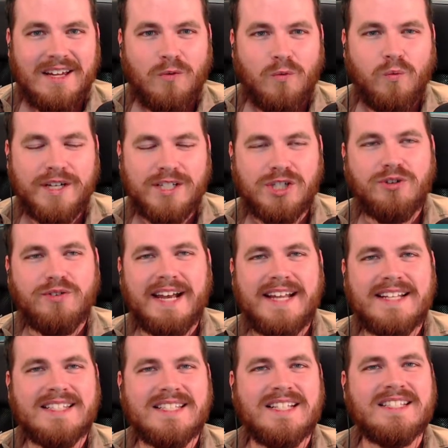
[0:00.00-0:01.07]
which
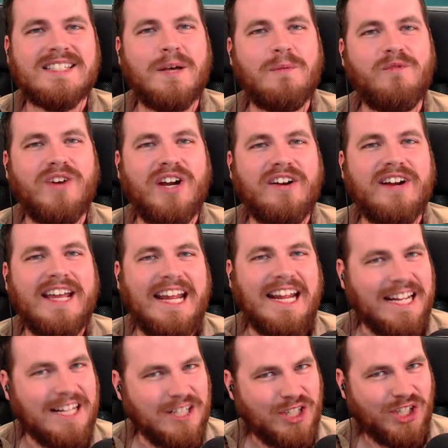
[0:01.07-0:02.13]
creates some very
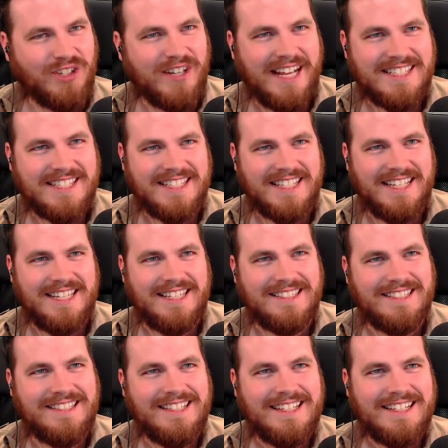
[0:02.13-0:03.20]

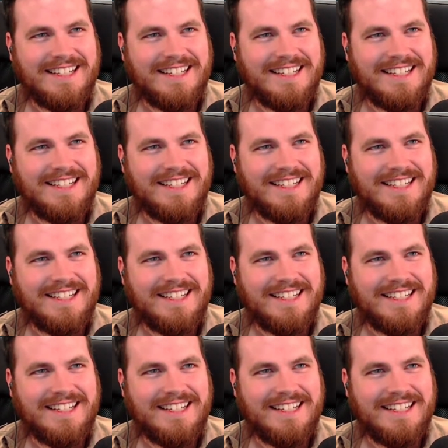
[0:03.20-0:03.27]
interesting